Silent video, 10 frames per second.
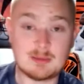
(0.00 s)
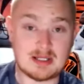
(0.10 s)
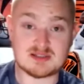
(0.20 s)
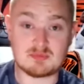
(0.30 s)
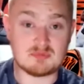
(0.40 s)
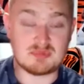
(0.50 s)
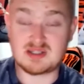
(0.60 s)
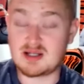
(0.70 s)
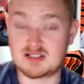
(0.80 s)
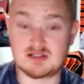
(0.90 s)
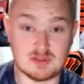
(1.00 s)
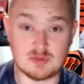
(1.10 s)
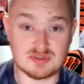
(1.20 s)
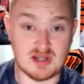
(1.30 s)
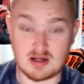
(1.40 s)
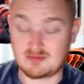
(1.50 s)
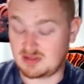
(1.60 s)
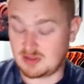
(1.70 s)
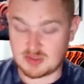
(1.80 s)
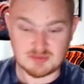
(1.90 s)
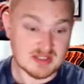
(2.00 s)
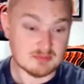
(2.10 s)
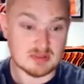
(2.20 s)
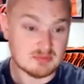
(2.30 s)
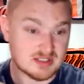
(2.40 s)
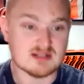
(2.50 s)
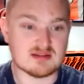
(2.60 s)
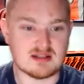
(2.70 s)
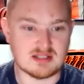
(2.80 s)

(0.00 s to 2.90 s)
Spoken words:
It hasn't been because of Tua Tagovailoa. It's been because of that